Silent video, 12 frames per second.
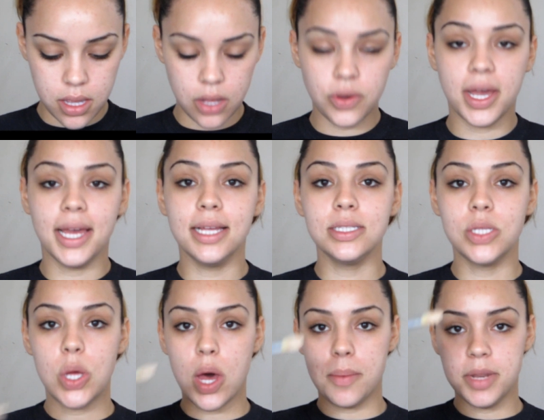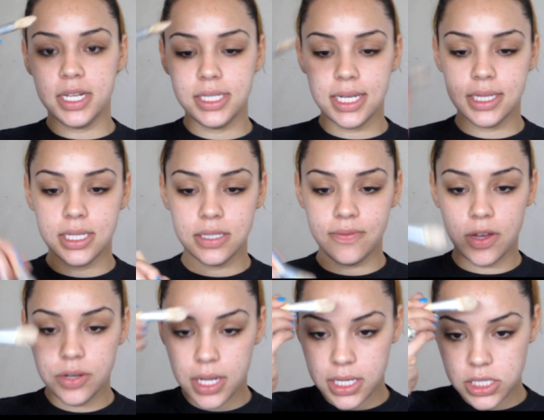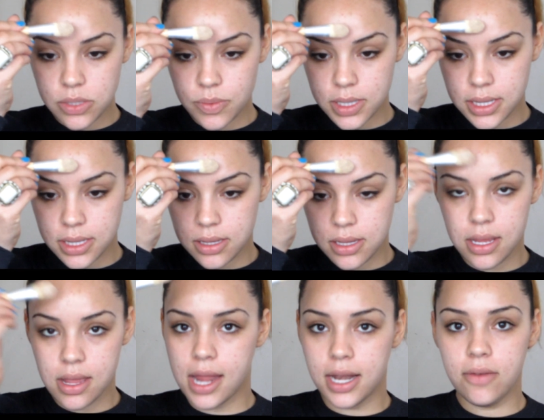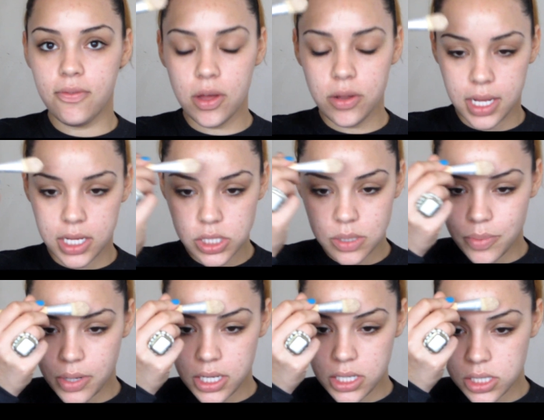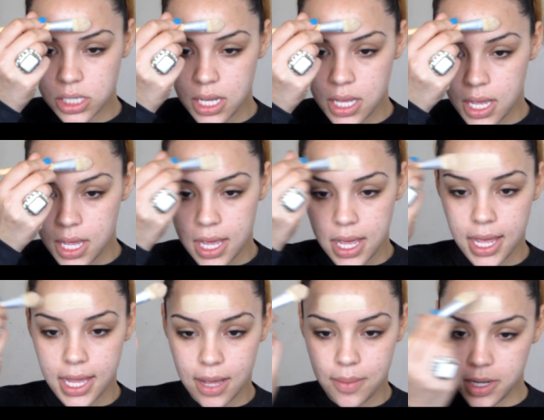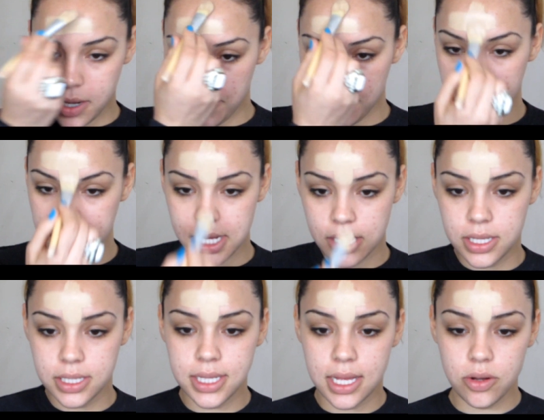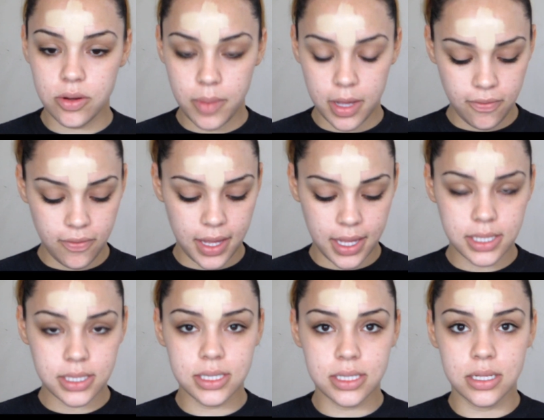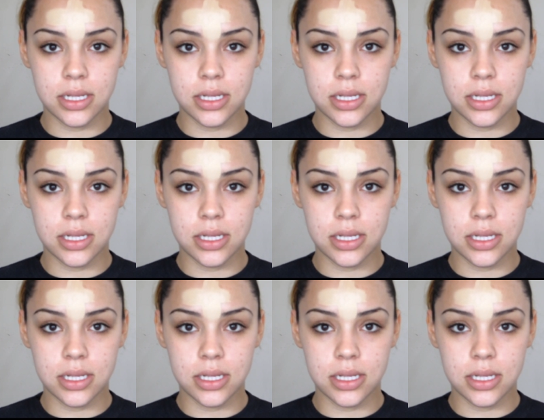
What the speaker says: Okay, so I'm gonna take this foundation with any foundation brush and I'm gonna put it down the center of my face,